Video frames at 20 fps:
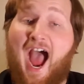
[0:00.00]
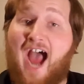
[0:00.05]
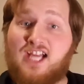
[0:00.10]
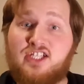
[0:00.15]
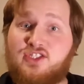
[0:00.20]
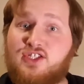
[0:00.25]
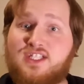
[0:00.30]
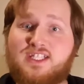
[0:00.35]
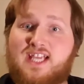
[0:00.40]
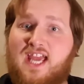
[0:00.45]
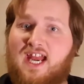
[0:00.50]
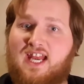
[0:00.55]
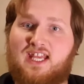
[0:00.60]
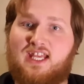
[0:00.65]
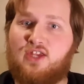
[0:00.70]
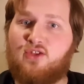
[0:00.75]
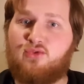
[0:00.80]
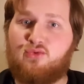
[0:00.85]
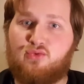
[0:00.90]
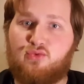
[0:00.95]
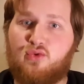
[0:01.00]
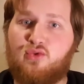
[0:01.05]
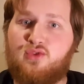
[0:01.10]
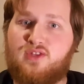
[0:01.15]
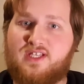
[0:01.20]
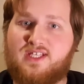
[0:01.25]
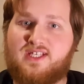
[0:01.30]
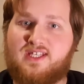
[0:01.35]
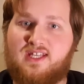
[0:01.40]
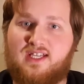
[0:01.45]
I just gotta get through
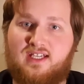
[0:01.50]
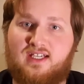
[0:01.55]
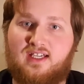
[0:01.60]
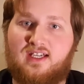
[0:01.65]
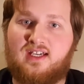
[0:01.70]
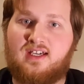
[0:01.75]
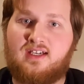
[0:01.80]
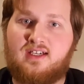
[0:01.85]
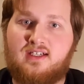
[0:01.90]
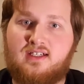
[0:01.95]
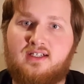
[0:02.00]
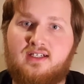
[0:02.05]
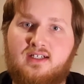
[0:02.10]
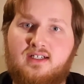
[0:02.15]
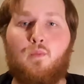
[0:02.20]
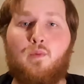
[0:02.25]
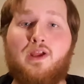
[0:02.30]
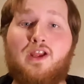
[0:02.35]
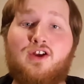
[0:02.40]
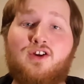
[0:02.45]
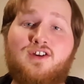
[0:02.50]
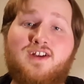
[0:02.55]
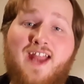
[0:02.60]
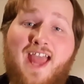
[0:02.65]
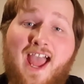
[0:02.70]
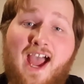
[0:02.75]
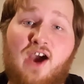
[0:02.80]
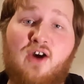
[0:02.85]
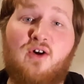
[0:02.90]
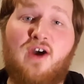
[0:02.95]
this thing. We are
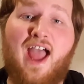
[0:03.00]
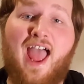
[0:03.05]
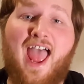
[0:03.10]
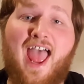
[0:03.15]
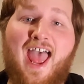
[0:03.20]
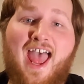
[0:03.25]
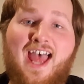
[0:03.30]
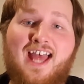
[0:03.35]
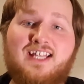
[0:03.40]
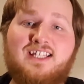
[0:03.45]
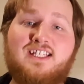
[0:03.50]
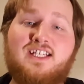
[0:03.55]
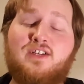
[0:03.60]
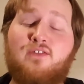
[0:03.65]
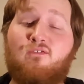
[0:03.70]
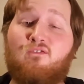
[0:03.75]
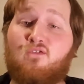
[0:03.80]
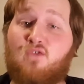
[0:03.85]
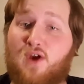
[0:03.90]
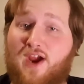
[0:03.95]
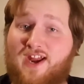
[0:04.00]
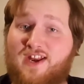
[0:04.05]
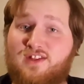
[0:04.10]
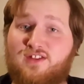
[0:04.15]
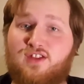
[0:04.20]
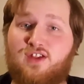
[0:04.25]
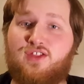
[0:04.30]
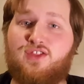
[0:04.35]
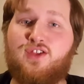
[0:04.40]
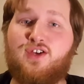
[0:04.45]
now at Friday
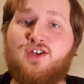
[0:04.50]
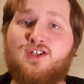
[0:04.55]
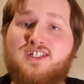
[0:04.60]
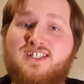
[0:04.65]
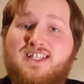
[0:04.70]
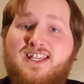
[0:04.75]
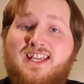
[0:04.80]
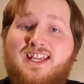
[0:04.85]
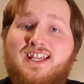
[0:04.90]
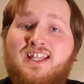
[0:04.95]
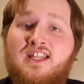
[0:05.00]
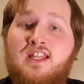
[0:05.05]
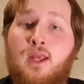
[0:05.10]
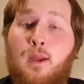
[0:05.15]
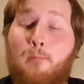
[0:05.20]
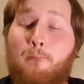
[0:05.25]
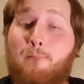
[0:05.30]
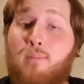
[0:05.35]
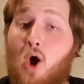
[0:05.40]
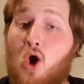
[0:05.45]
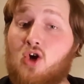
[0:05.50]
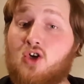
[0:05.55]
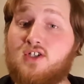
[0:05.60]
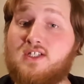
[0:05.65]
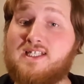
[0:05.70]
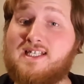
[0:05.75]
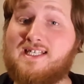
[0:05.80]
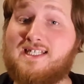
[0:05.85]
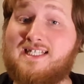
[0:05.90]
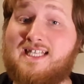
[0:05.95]
the 13th,
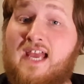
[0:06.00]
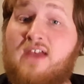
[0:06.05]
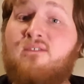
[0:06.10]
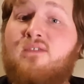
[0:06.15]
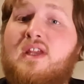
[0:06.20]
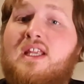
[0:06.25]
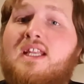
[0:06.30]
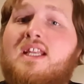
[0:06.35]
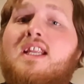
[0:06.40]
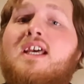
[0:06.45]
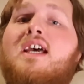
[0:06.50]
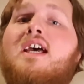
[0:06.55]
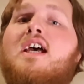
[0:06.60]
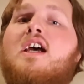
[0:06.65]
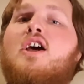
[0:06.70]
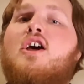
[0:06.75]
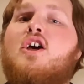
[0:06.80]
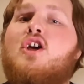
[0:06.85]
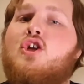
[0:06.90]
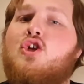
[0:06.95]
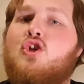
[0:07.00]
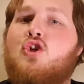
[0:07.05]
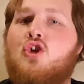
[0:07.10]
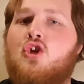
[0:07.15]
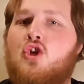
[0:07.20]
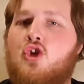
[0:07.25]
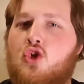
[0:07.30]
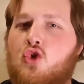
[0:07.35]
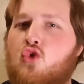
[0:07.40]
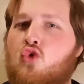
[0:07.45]
Part 7
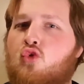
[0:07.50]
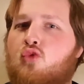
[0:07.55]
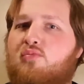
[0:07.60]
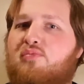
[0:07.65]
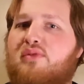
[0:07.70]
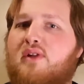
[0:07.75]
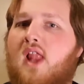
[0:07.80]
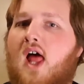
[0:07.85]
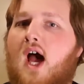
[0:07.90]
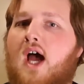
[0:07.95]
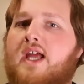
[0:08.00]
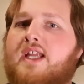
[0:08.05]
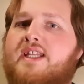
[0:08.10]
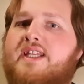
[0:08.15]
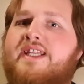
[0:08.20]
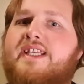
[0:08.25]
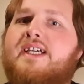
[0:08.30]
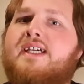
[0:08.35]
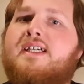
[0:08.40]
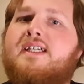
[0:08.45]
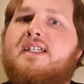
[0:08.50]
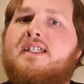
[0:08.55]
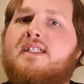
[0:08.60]
New Blood.